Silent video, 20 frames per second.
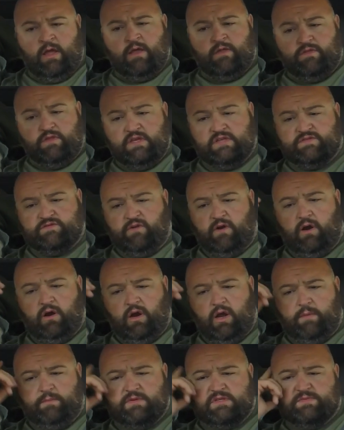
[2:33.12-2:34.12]
this far
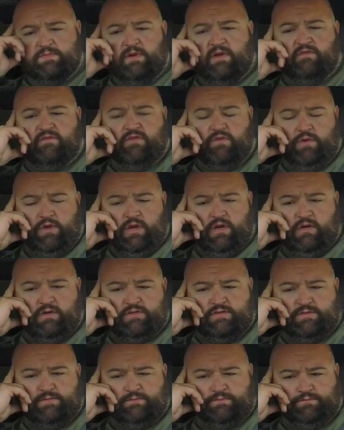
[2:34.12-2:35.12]
up. It's been a few
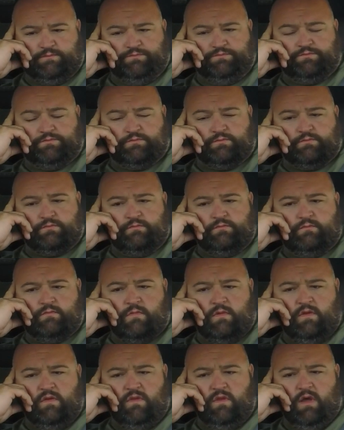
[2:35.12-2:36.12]
years
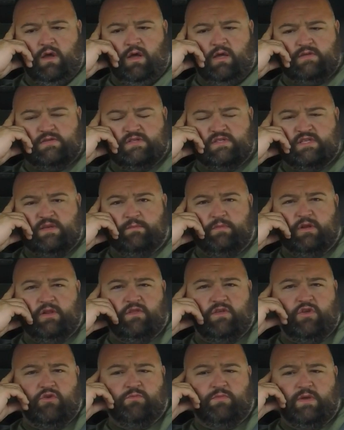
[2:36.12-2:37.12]
since I've been to
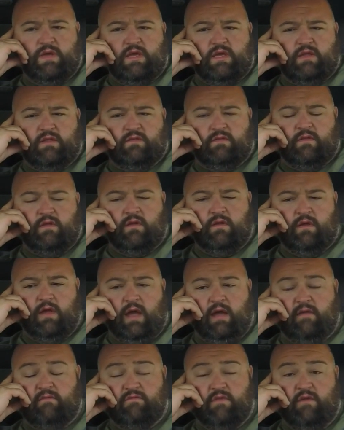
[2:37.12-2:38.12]
the UP, and
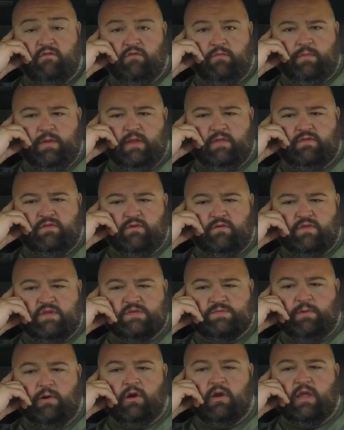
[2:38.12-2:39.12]
I've never been through
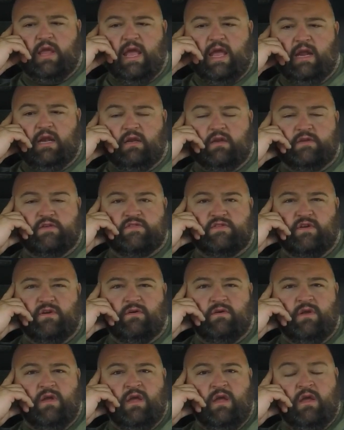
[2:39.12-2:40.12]
this part of Canada, so
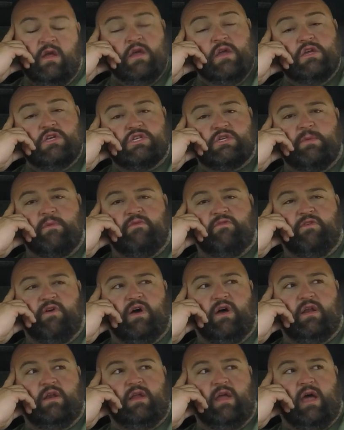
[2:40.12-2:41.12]
should be
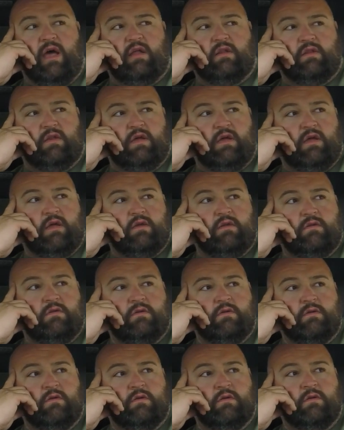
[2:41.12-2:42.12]
fun. I'll
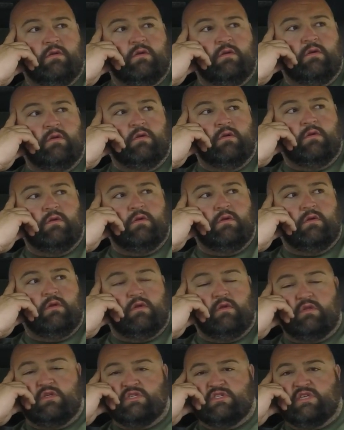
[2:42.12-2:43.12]

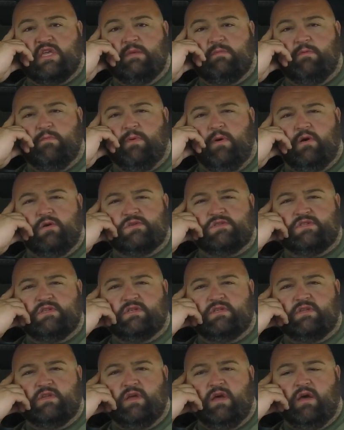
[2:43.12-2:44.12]
just keep you posted,
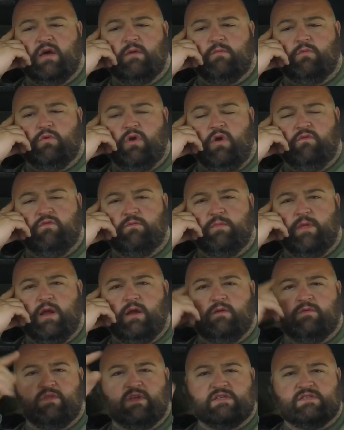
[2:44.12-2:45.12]
and we'll go from there.
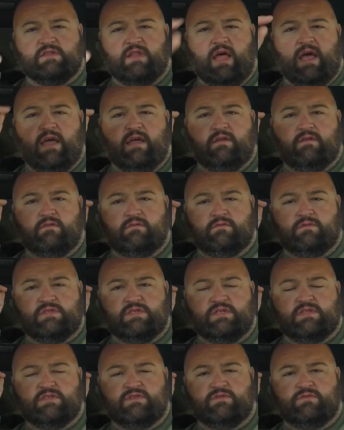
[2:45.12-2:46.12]
Thanks a lot. See
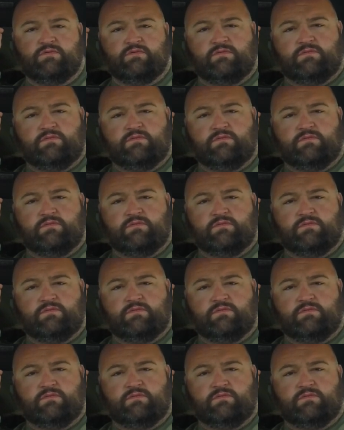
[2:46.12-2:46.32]
you soon.